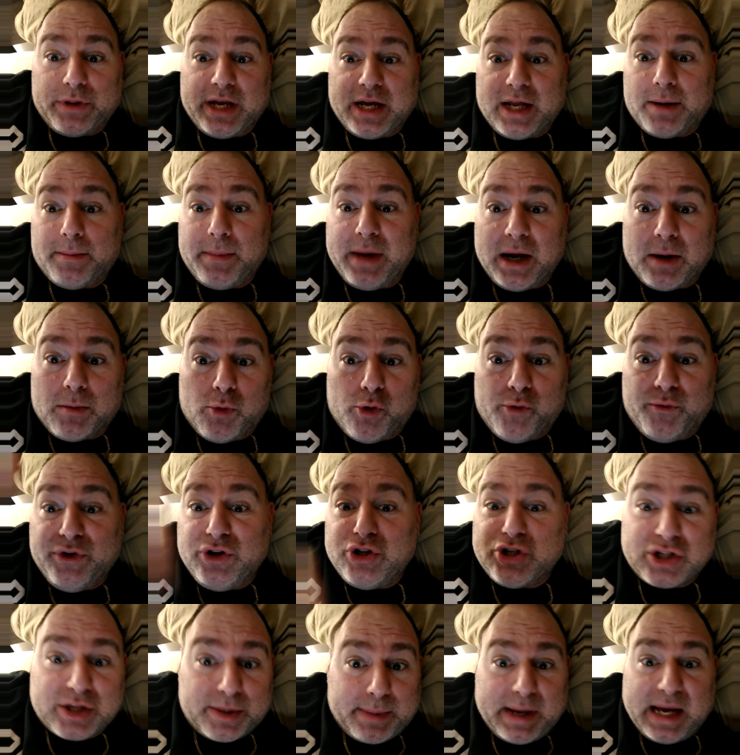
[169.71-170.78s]
They're going to make a movie
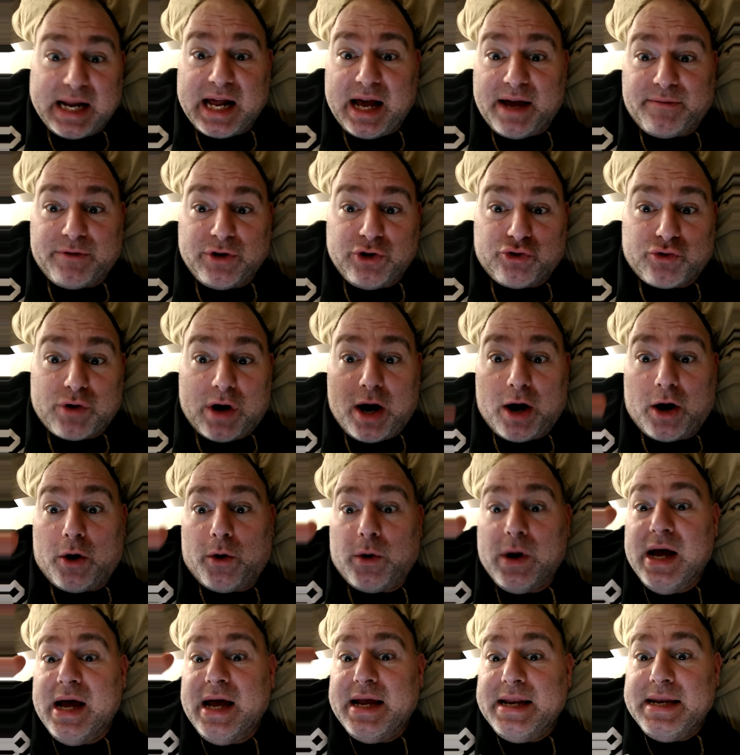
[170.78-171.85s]
just about Ivan Drago.